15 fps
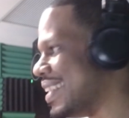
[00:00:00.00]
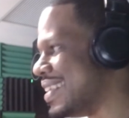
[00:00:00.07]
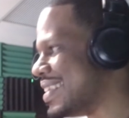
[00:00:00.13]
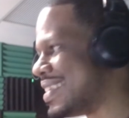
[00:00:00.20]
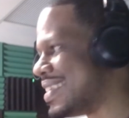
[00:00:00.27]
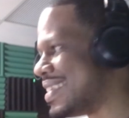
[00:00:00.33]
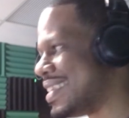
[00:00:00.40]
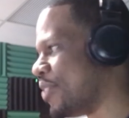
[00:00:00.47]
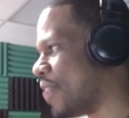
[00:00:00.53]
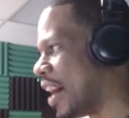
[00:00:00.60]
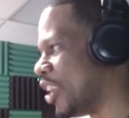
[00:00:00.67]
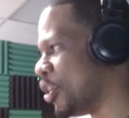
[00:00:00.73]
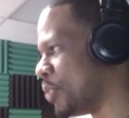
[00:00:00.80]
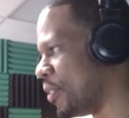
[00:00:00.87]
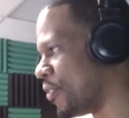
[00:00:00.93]
see the
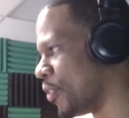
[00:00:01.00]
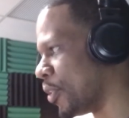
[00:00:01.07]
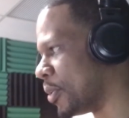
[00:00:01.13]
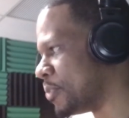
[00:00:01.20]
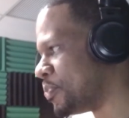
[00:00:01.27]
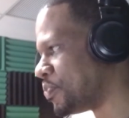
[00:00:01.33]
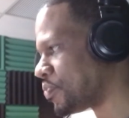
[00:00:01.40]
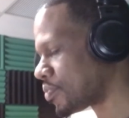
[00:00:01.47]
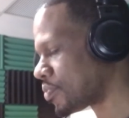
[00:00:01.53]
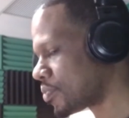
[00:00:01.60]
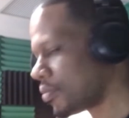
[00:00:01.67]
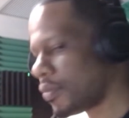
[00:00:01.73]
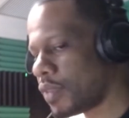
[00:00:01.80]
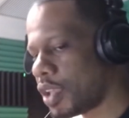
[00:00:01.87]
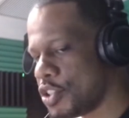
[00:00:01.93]
value before.
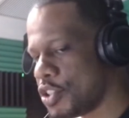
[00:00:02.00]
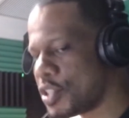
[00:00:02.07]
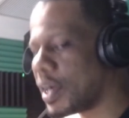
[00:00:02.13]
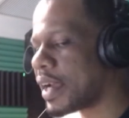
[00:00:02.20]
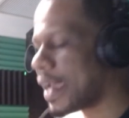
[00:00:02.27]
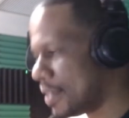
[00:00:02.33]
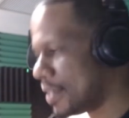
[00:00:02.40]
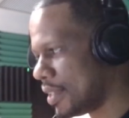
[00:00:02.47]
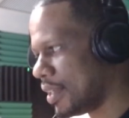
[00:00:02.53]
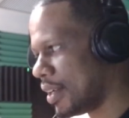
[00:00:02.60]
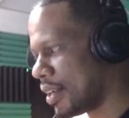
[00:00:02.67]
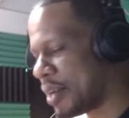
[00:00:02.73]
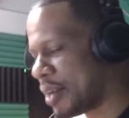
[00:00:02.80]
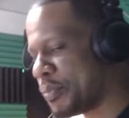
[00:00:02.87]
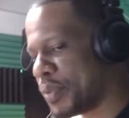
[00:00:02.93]
So I'll get into the other
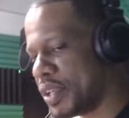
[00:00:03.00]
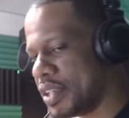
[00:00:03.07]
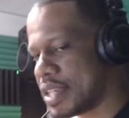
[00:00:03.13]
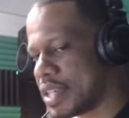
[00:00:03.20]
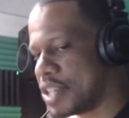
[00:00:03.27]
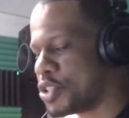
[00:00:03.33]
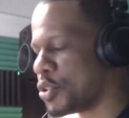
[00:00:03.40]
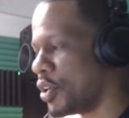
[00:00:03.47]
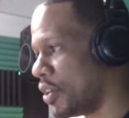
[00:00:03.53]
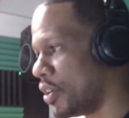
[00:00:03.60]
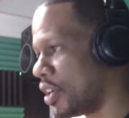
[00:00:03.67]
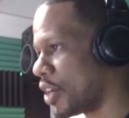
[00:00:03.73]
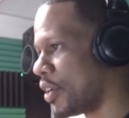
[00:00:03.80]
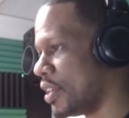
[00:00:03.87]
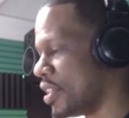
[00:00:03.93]
companies and show you how
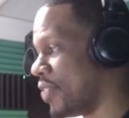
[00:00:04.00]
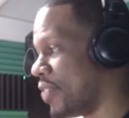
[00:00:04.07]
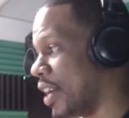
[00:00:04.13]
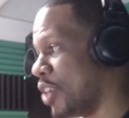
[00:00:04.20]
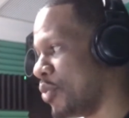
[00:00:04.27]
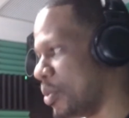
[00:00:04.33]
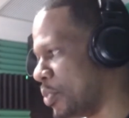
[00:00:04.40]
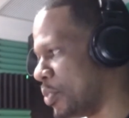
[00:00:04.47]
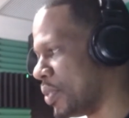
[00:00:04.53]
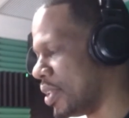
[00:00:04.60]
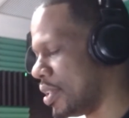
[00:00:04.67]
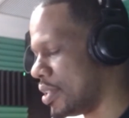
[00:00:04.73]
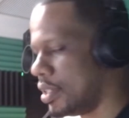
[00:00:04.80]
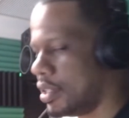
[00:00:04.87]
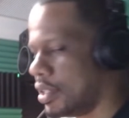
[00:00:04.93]
they created value where people
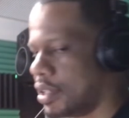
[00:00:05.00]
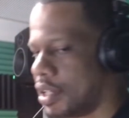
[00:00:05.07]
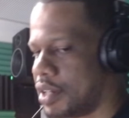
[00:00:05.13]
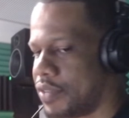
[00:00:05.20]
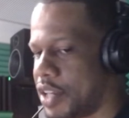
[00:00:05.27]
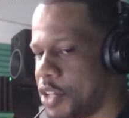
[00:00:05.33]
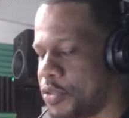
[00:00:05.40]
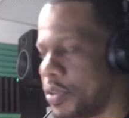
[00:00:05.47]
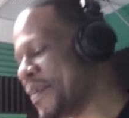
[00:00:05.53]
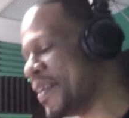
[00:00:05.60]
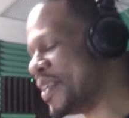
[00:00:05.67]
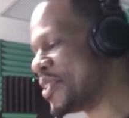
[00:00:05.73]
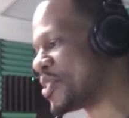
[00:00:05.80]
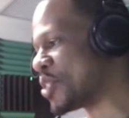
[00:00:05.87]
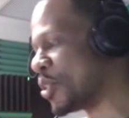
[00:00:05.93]
didn't see the other value before.
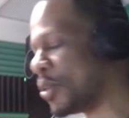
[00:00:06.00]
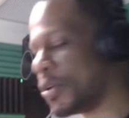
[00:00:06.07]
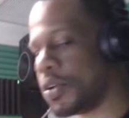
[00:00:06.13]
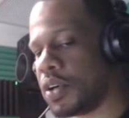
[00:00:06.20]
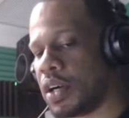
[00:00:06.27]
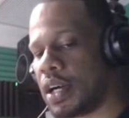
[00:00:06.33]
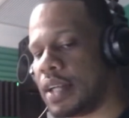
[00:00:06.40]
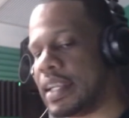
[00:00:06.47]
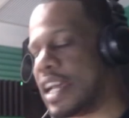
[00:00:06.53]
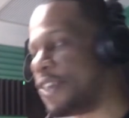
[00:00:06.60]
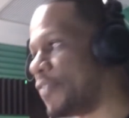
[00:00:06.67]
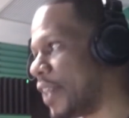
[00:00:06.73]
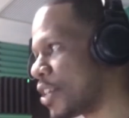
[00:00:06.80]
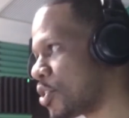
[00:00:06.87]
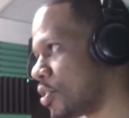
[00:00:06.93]
So
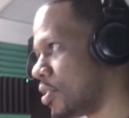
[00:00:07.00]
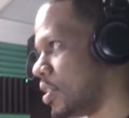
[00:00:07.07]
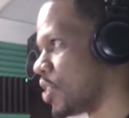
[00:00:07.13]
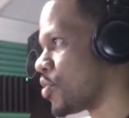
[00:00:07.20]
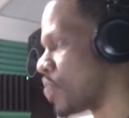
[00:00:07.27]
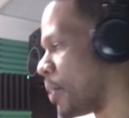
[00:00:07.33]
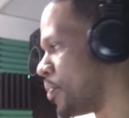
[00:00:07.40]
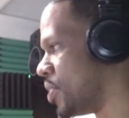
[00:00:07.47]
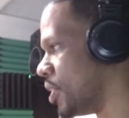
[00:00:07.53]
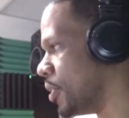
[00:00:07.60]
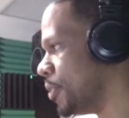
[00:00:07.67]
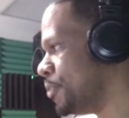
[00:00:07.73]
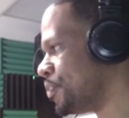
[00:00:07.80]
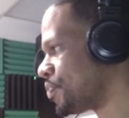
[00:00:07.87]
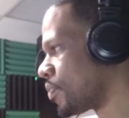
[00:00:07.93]
Netflix disrupted.
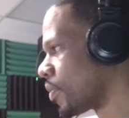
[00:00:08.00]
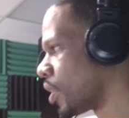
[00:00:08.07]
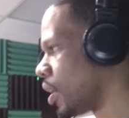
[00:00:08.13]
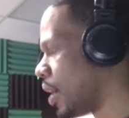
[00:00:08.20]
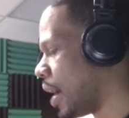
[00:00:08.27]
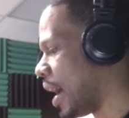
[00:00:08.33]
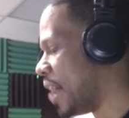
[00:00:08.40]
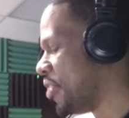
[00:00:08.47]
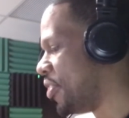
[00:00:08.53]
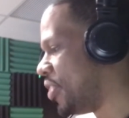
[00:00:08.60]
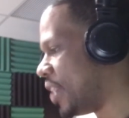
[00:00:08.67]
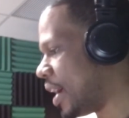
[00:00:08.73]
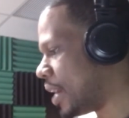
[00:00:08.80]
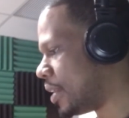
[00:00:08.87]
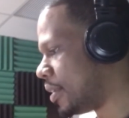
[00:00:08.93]
And
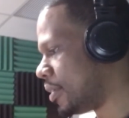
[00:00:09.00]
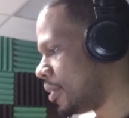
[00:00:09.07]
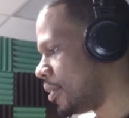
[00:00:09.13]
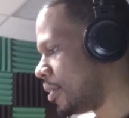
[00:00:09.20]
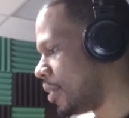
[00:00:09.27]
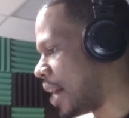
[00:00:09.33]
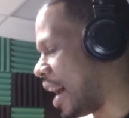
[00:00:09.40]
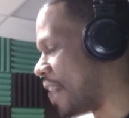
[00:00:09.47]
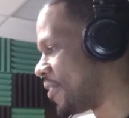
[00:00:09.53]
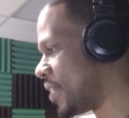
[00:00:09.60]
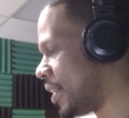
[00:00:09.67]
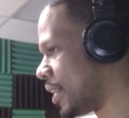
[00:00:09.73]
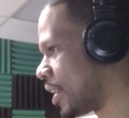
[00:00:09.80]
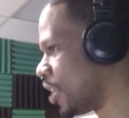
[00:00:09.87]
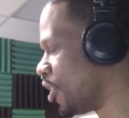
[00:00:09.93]
then, after
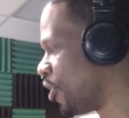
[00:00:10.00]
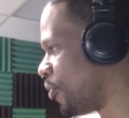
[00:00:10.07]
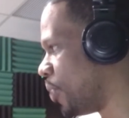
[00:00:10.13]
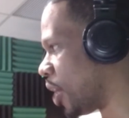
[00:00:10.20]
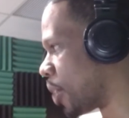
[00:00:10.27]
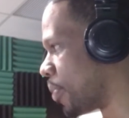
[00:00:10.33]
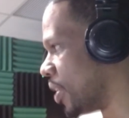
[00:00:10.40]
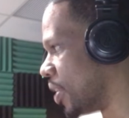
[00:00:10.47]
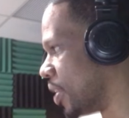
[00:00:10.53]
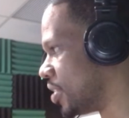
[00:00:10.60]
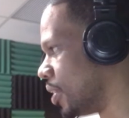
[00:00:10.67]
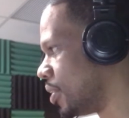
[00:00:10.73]
they kill off Blockbuster,